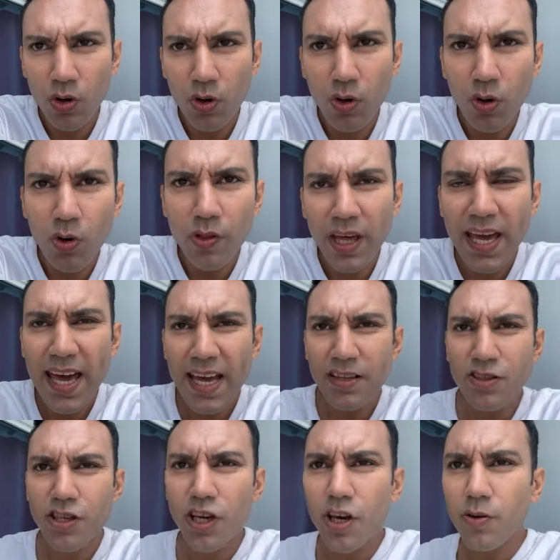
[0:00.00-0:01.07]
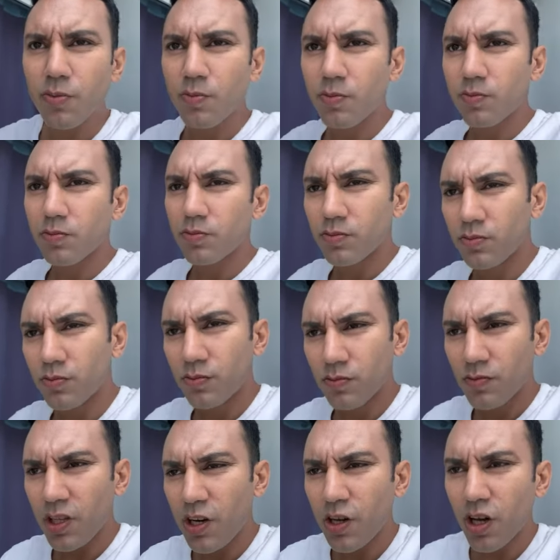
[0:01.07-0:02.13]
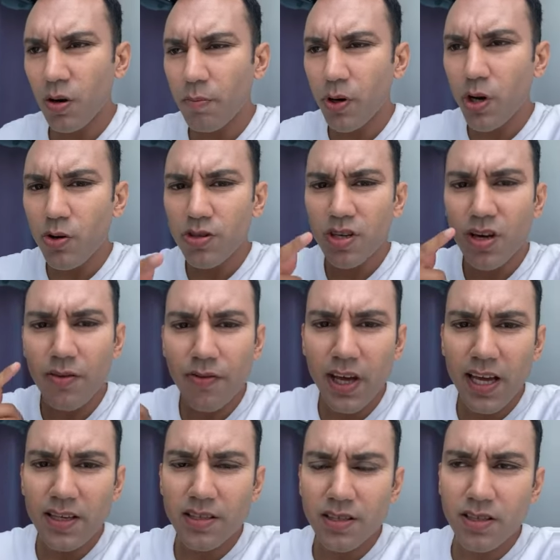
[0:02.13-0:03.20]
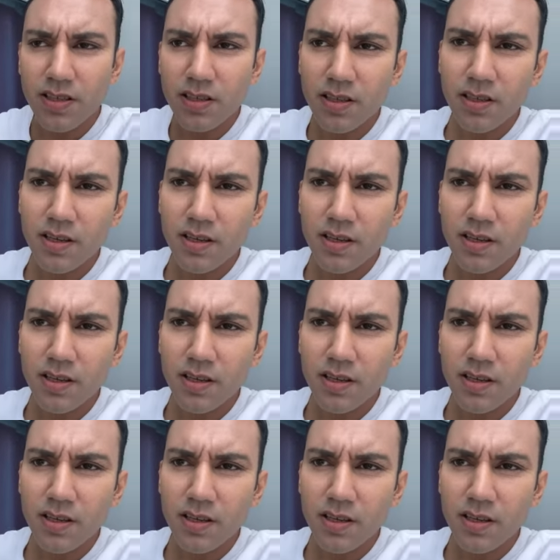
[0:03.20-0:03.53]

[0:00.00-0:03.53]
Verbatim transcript: Or they hit you. Then you've got a bruise in your face.